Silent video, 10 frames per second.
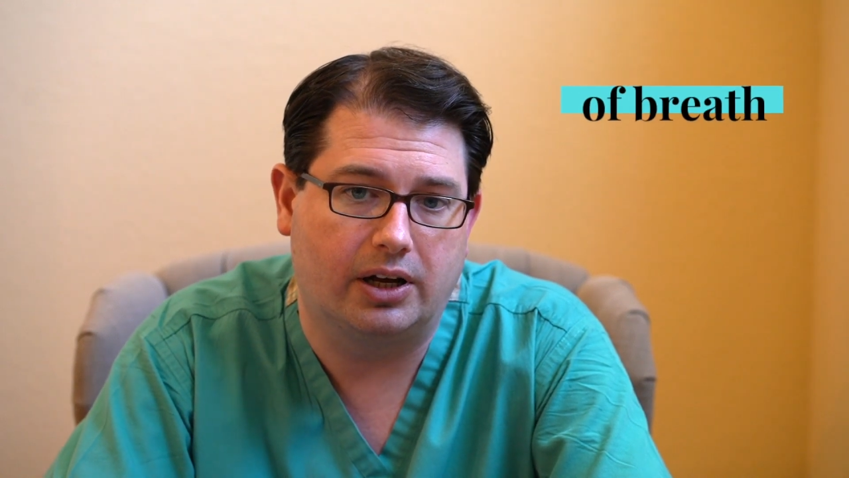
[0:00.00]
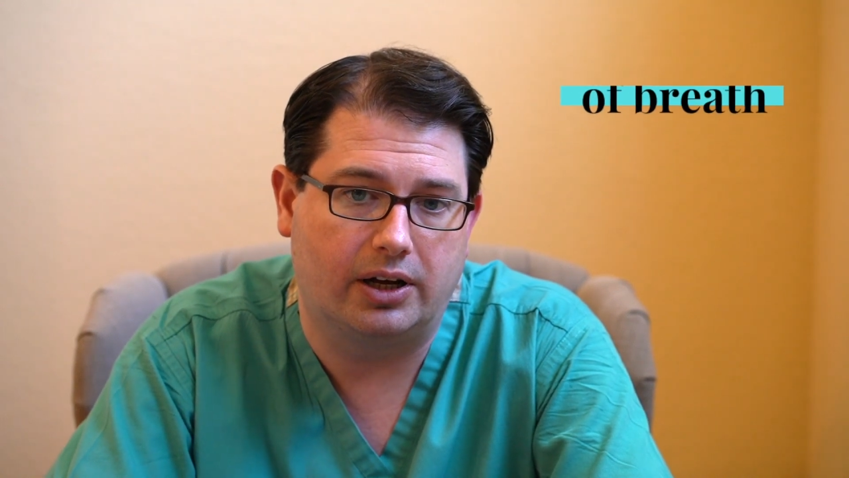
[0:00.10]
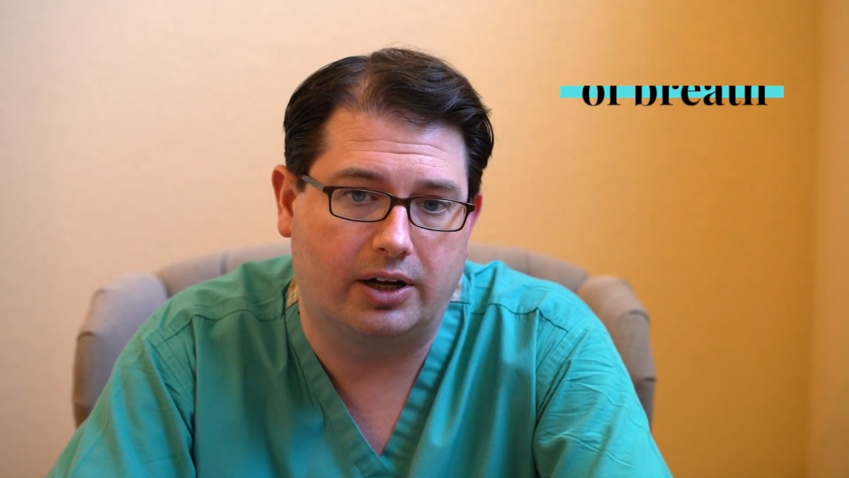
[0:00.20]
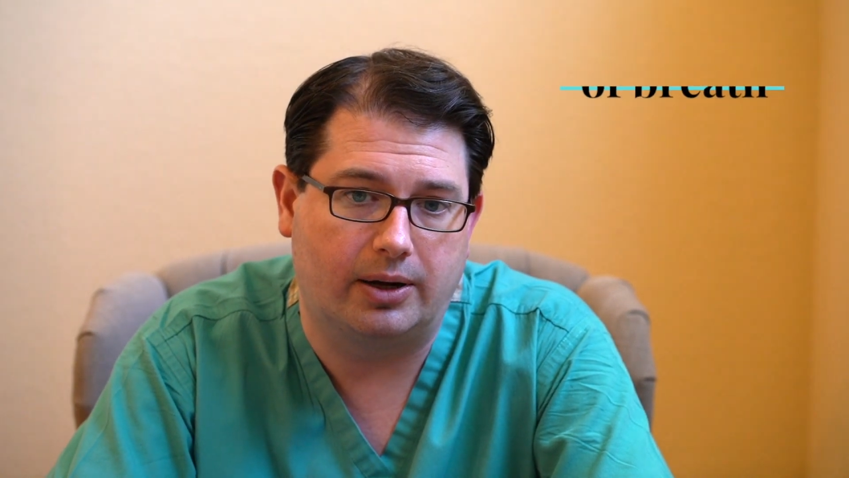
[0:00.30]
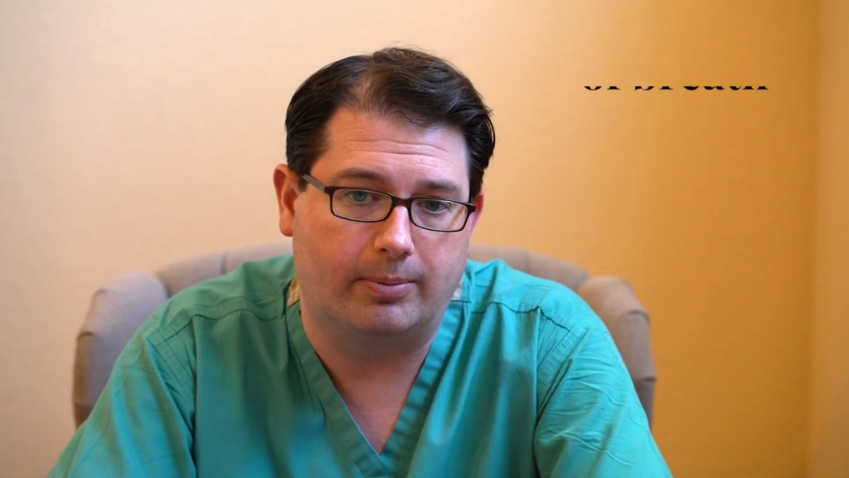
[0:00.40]

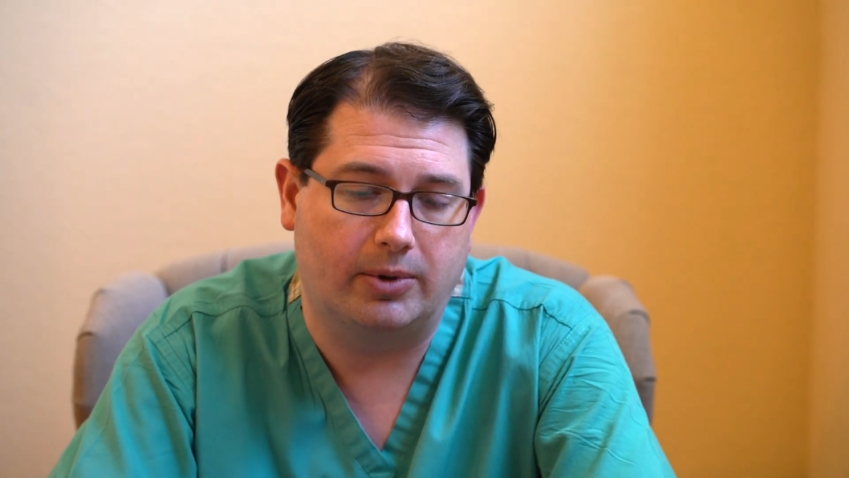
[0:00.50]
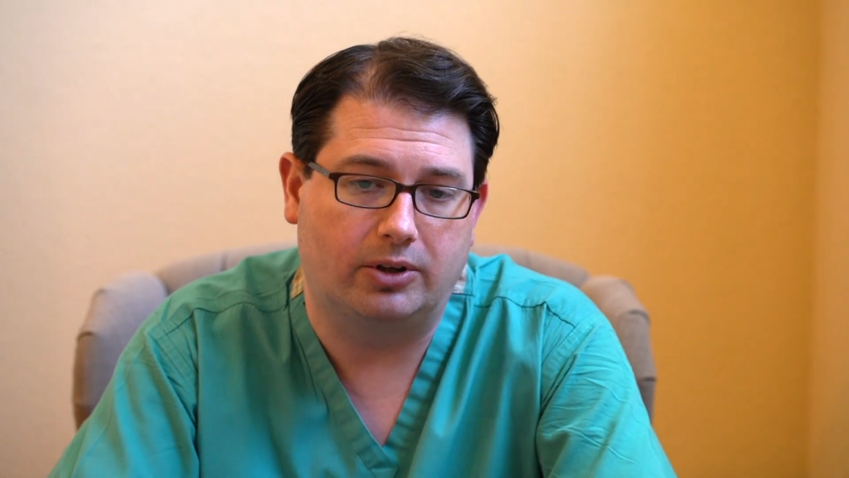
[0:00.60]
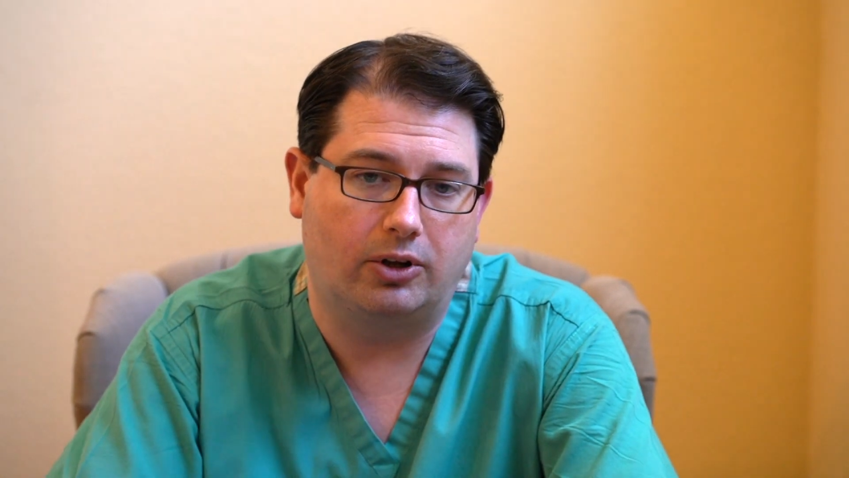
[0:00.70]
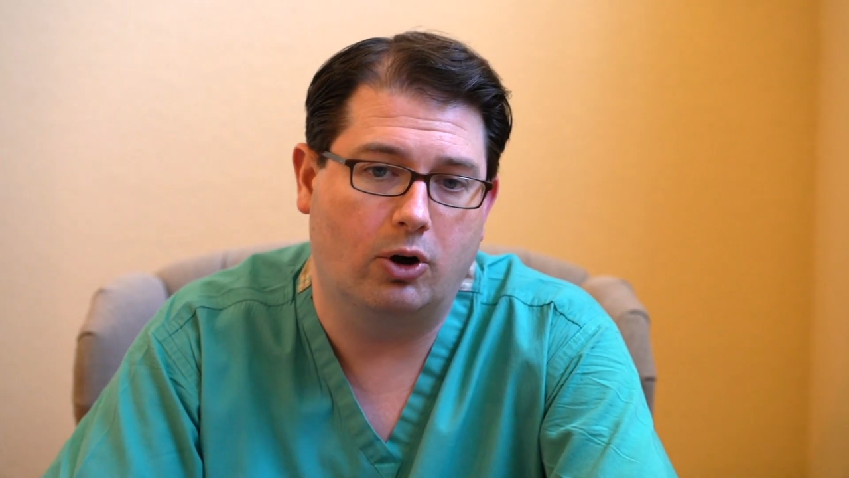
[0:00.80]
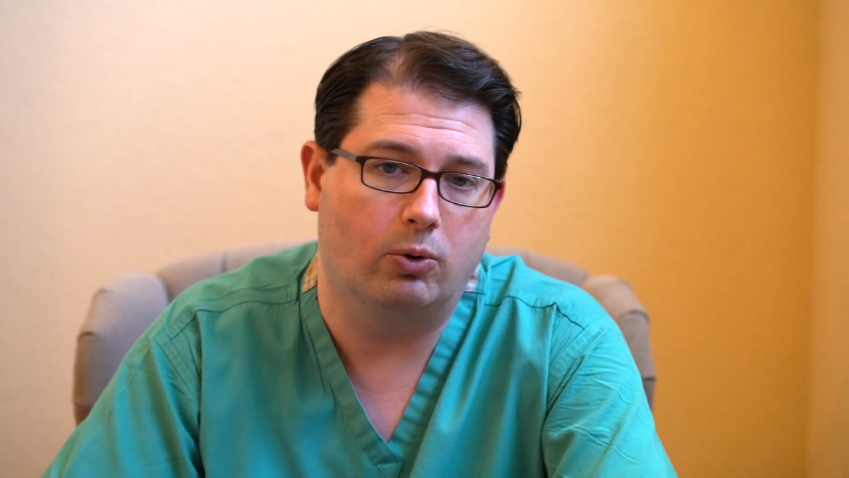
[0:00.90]
um,
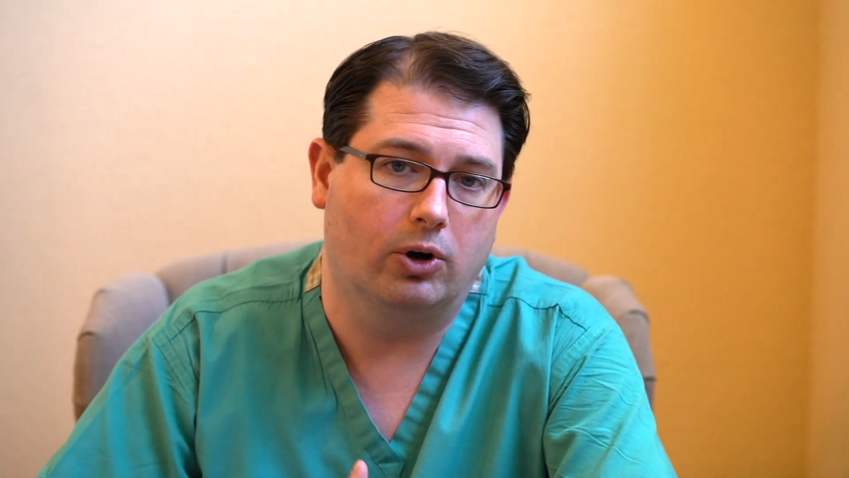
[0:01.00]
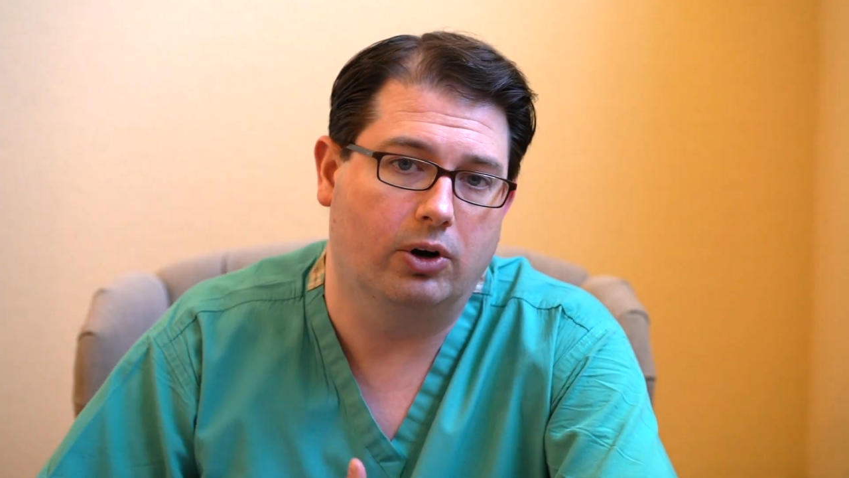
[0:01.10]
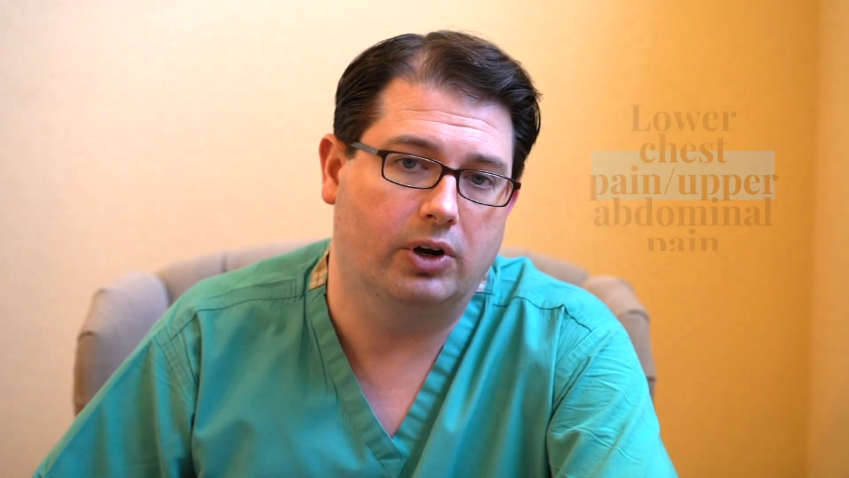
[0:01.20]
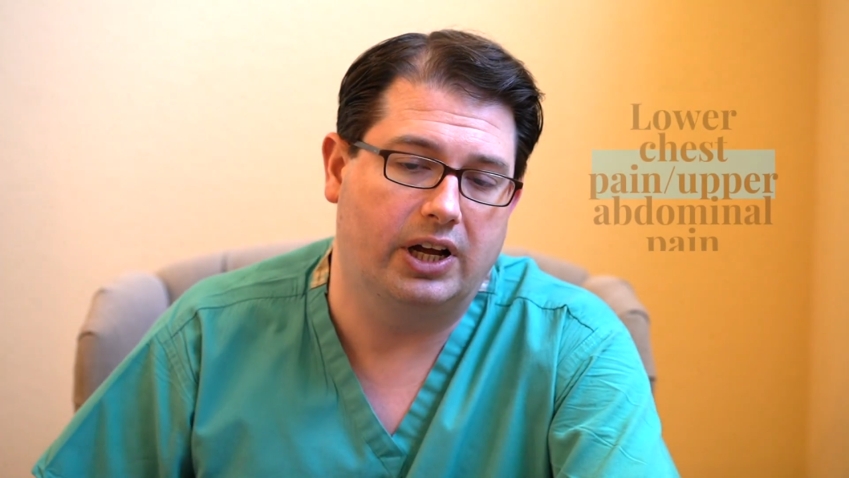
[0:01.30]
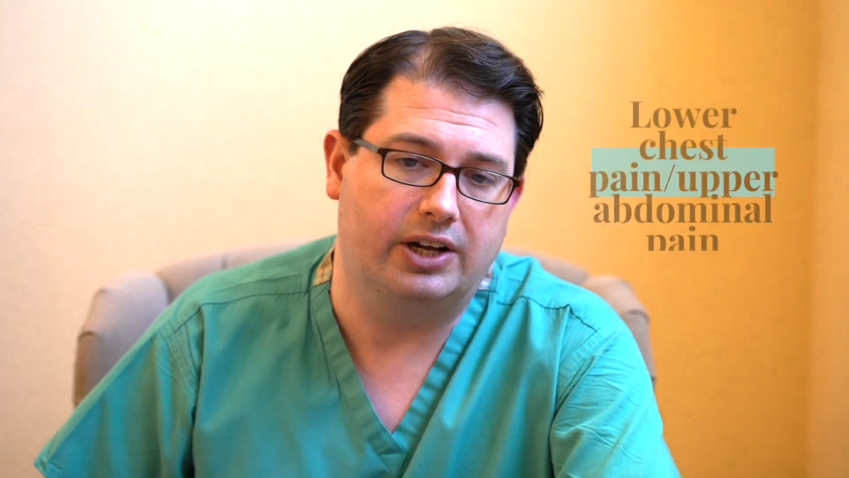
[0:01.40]

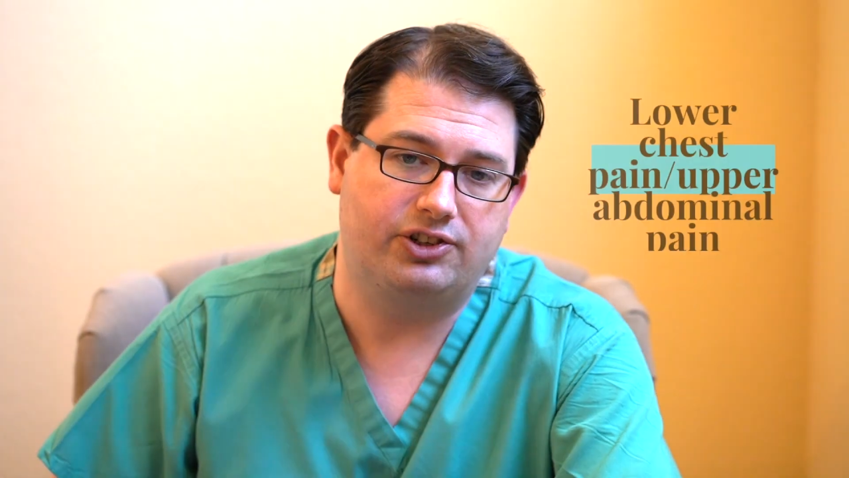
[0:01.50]
lower uh,